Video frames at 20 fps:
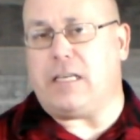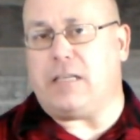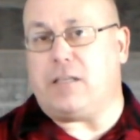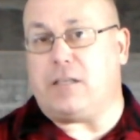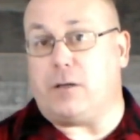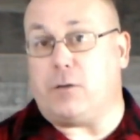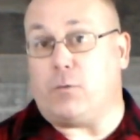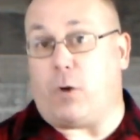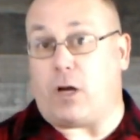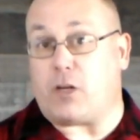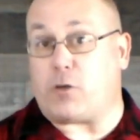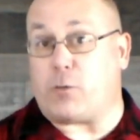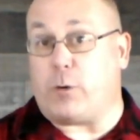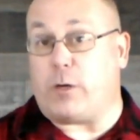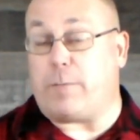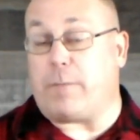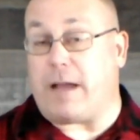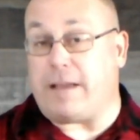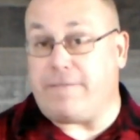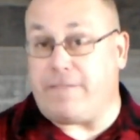he watched
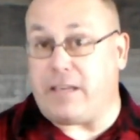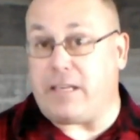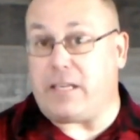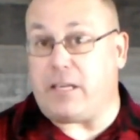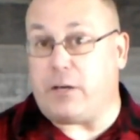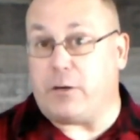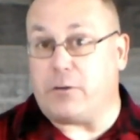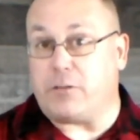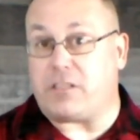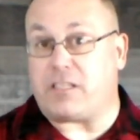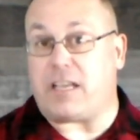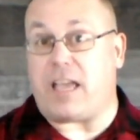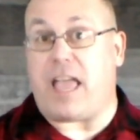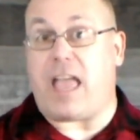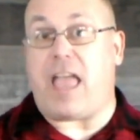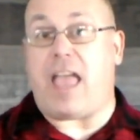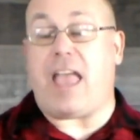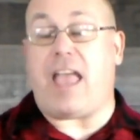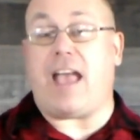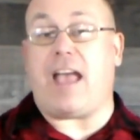one of my
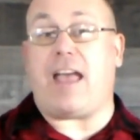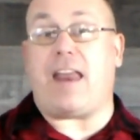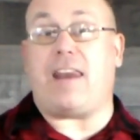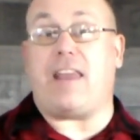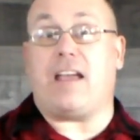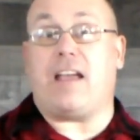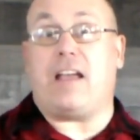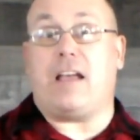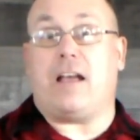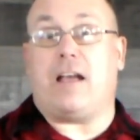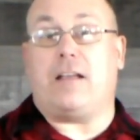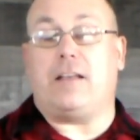videos and